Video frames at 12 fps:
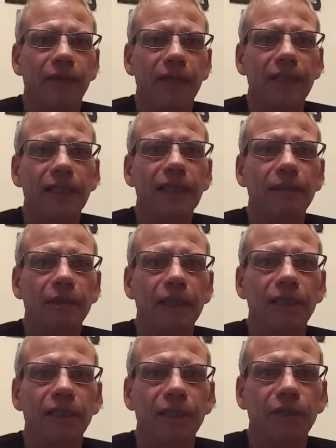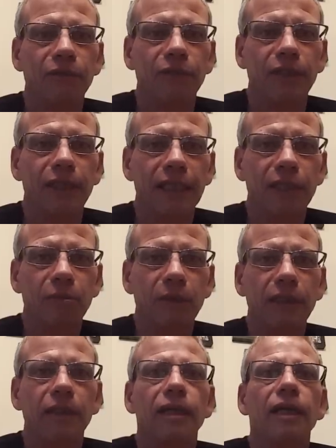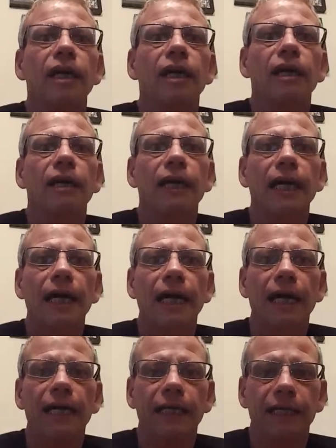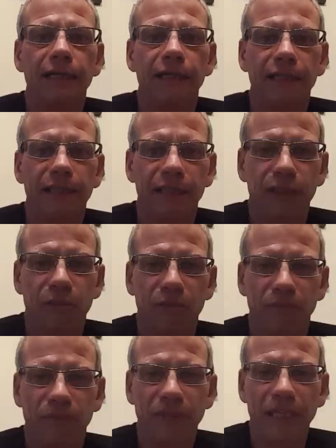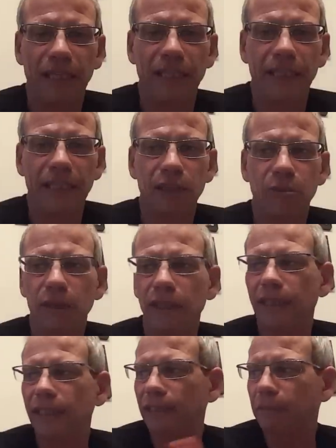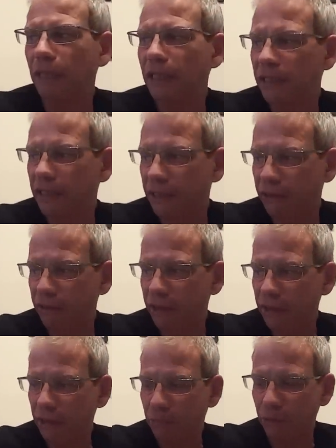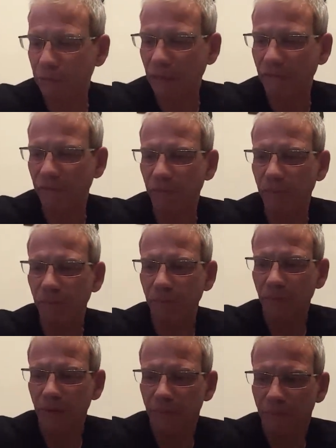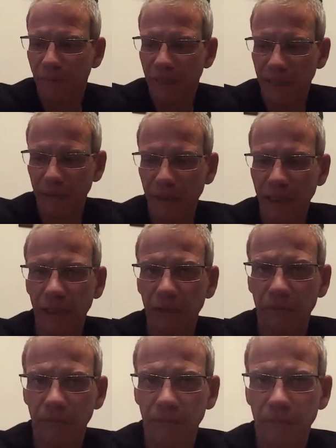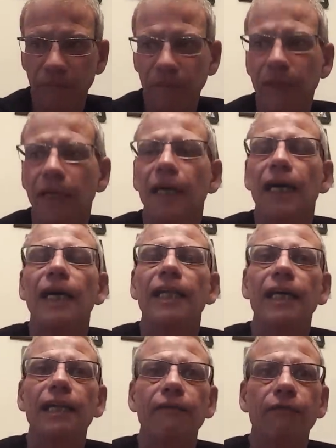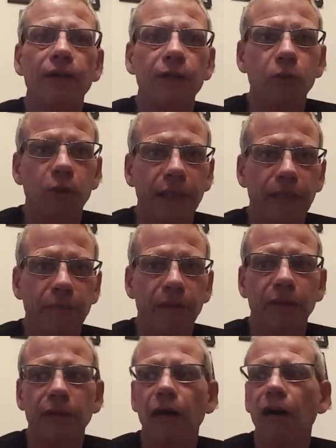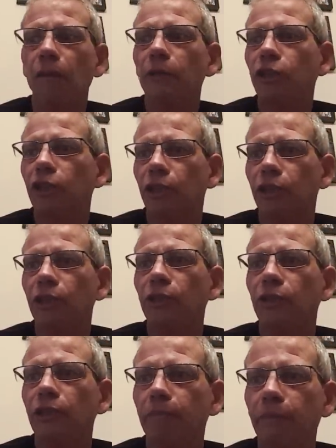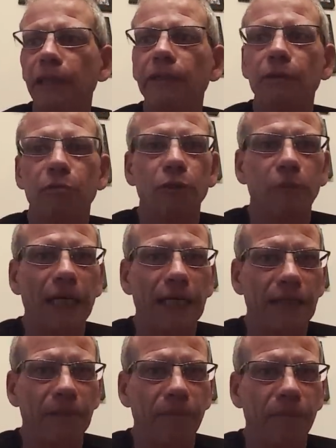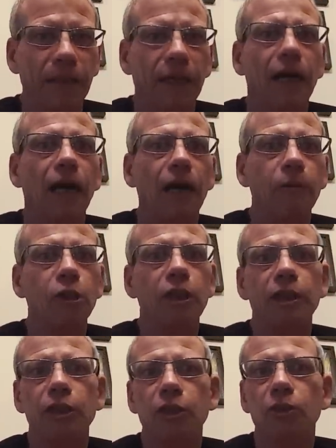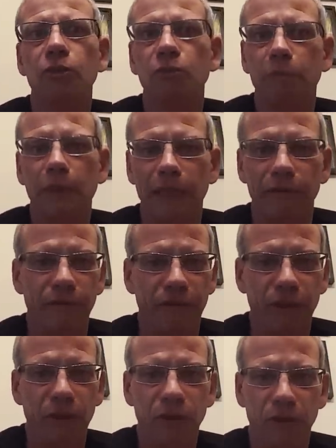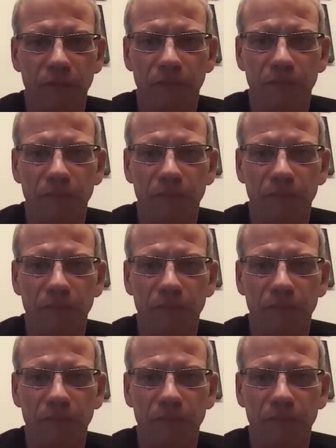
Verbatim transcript: this clip's going to dissolve to the next one. Is and the next one is about the cigarettes I bought back from and tobacco. Then the final clip, I'll be showing you the beer I bought back. I'm not going to do beer reviews.